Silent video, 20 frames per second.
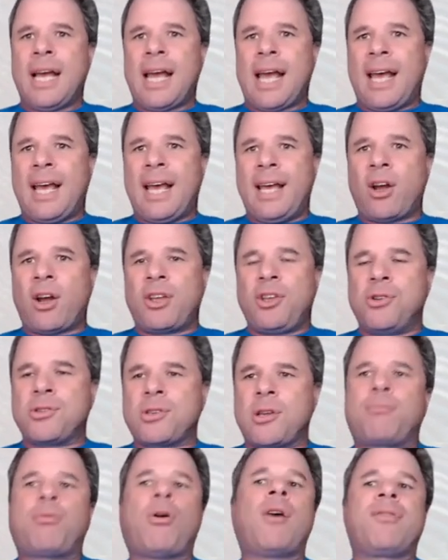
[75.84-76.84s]
and I used
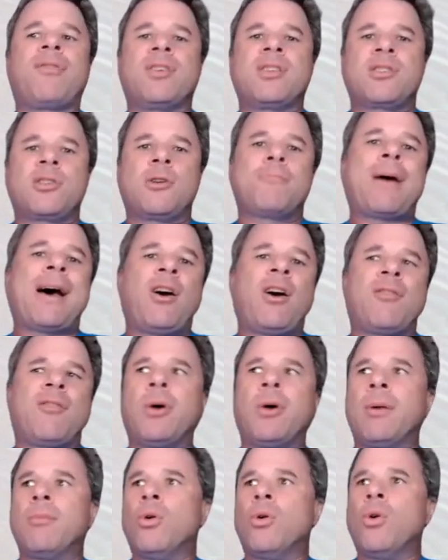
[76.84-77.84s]
those profits to pay off
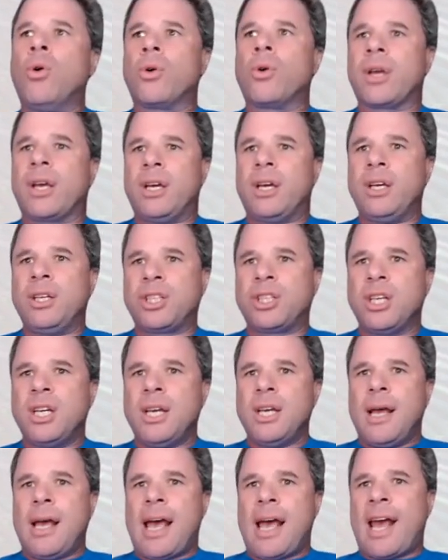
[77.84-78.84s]
my mortgage.
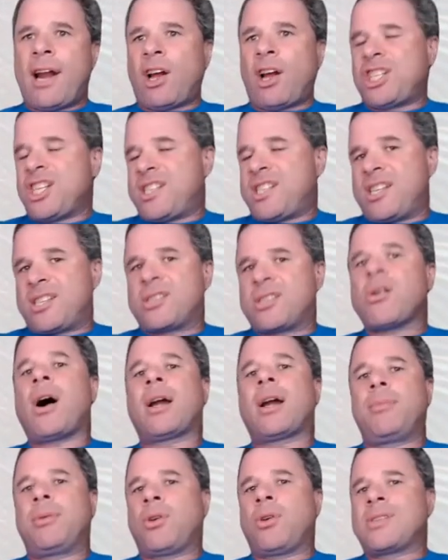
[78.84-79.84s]
And I just
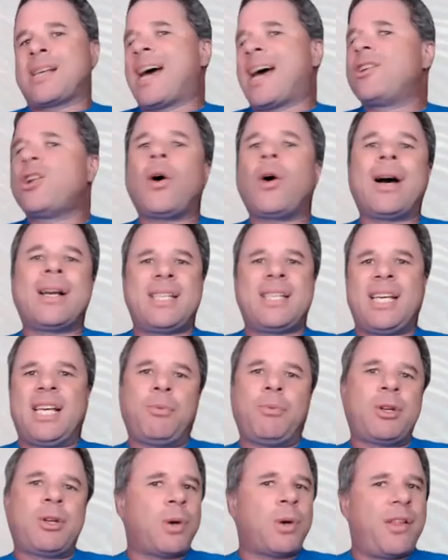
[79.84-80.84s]
decided, because I had no idea
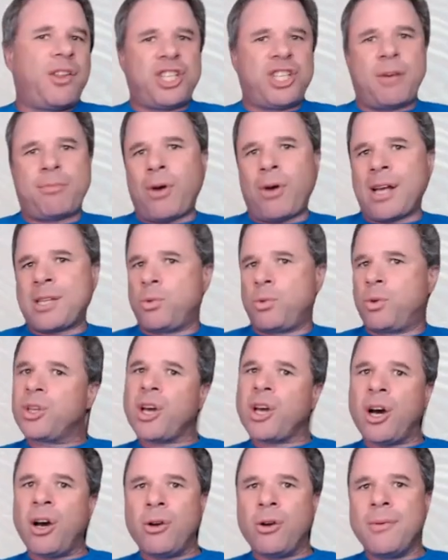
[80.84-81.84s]
which way the share price would
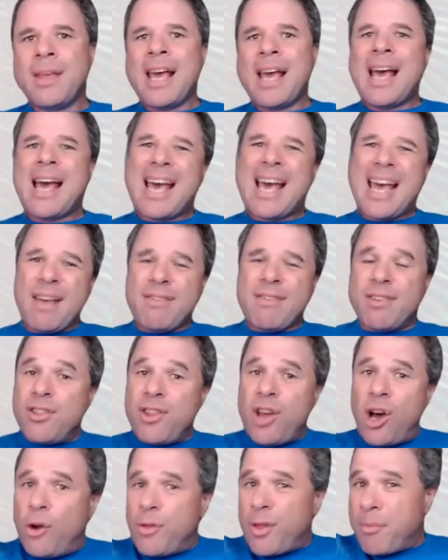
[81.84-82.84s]
go, even
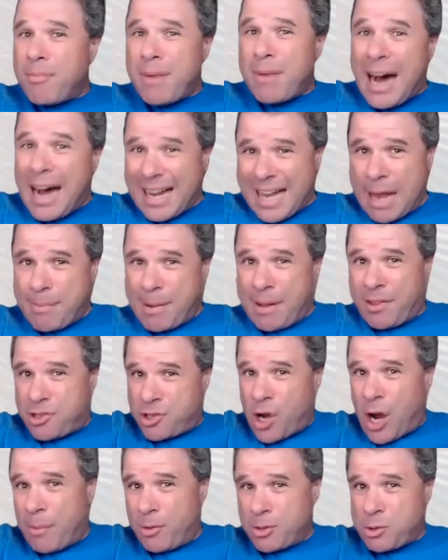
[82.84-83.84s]
though the market cap at the
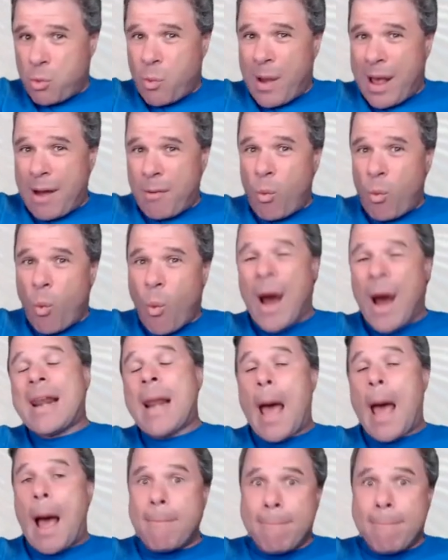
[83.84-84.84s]
time was about
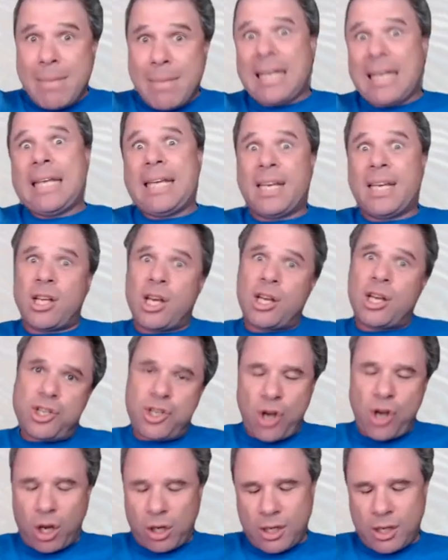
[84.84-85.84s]
$1 billion,
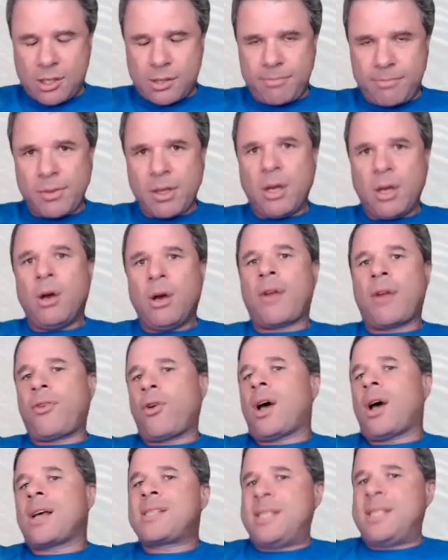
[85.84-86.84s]
I thought
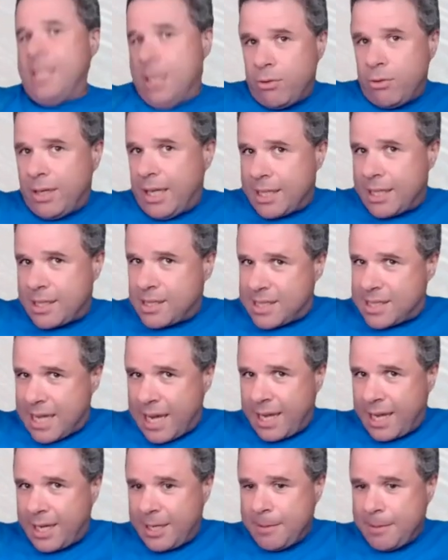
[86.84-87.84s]
I still need to
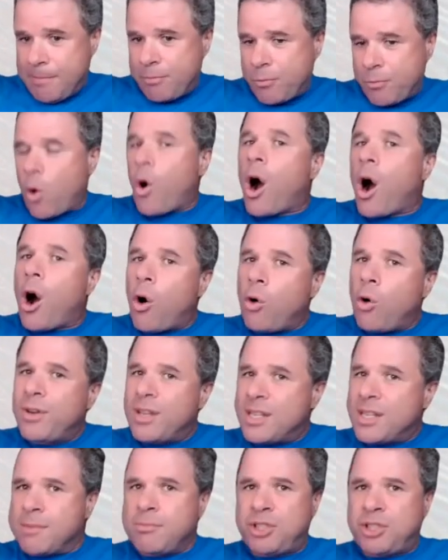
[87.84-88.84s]
take or hold
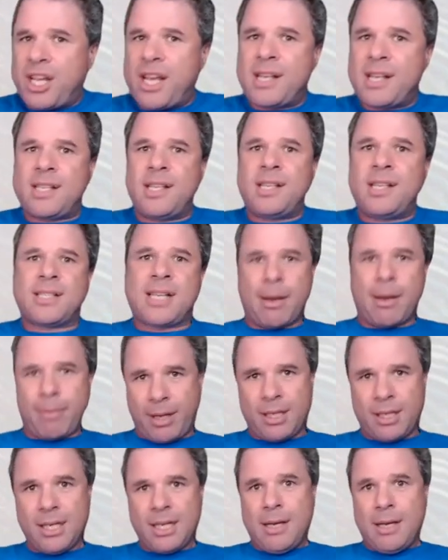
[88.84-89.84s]
some shares in this
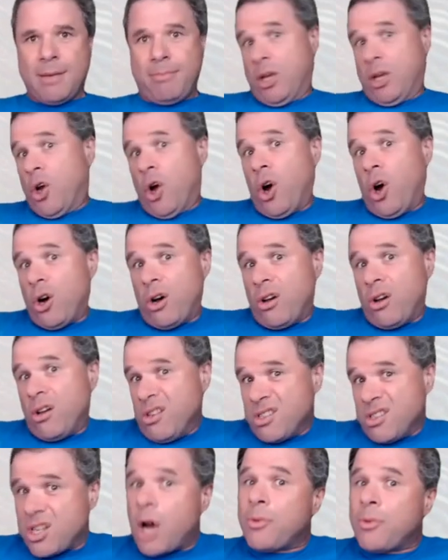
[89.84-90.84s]
company
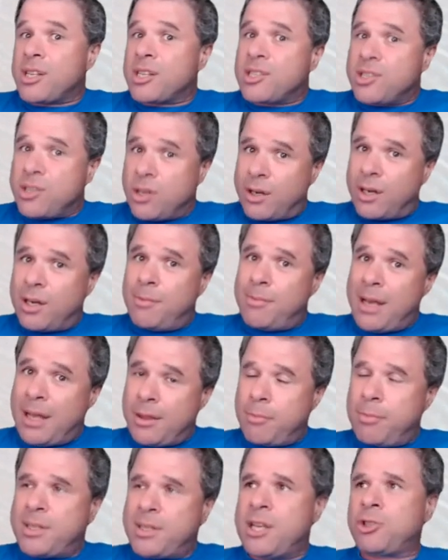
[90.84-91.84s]
because I was excited about
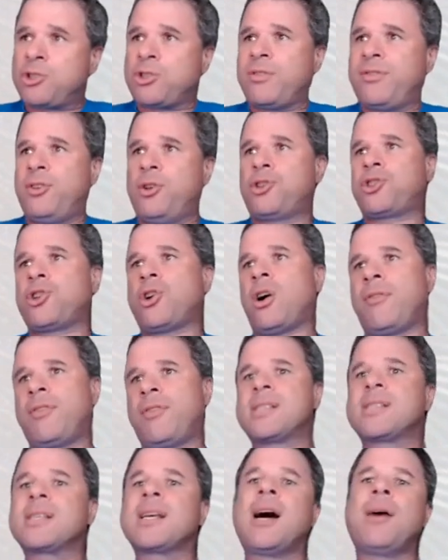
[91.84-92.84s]
the potential future of
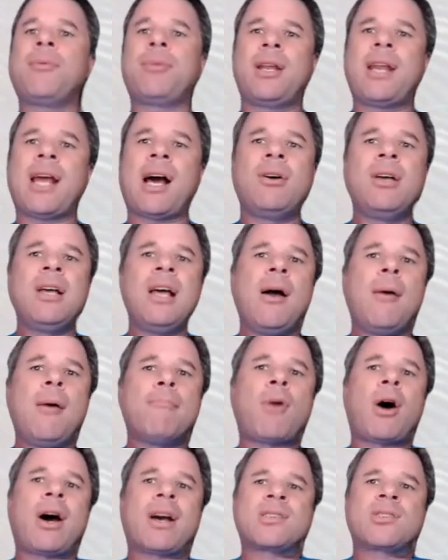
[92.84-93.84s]
this company. Now,
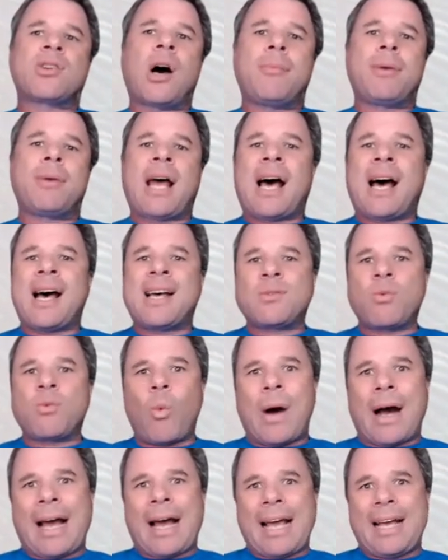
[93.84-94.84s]
my excitement has
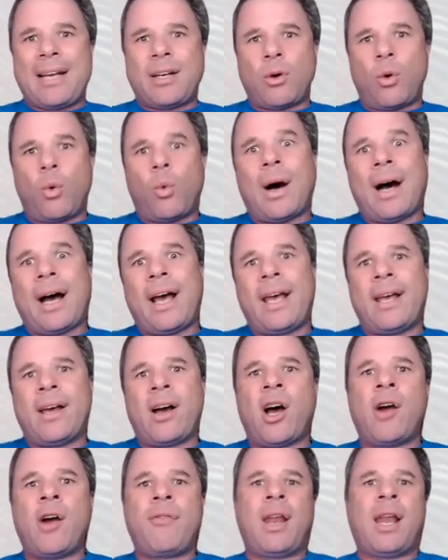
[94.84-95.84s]
waned away
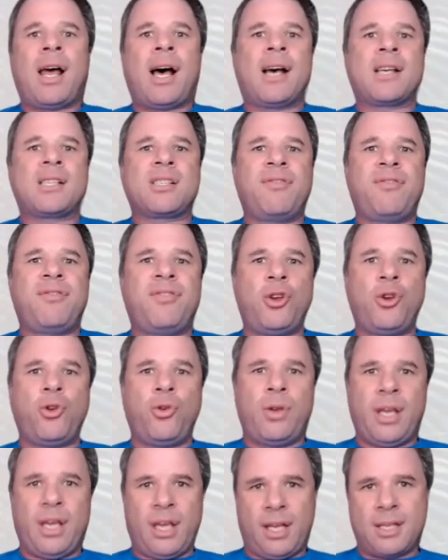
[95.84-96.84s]
over the last few
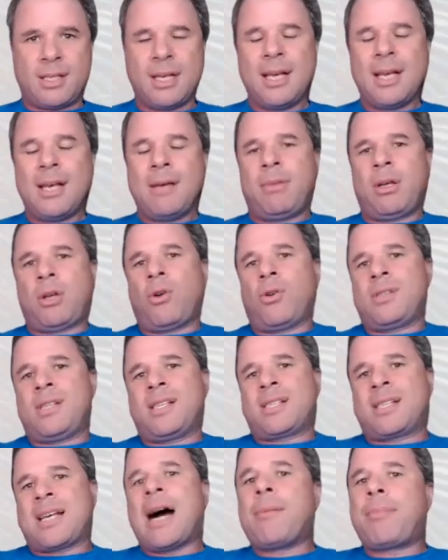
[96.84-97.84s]
years because
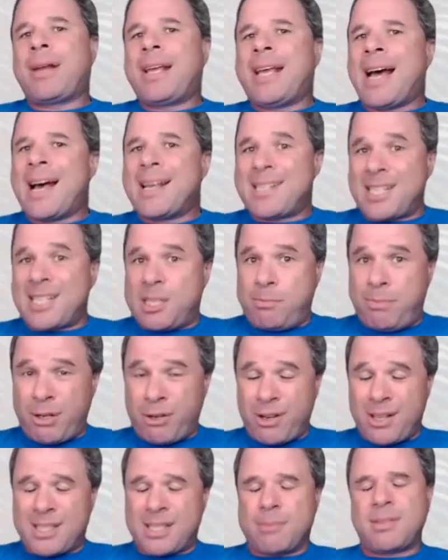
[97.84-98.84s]
this company has
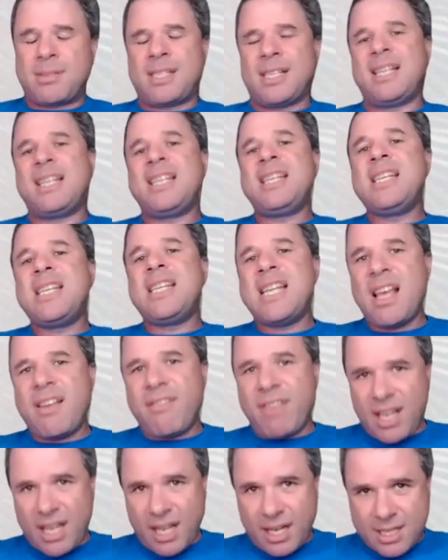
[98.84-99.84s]
experienced some
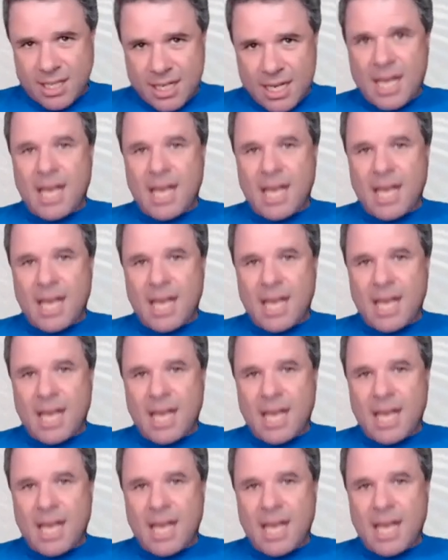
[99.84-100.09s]
significant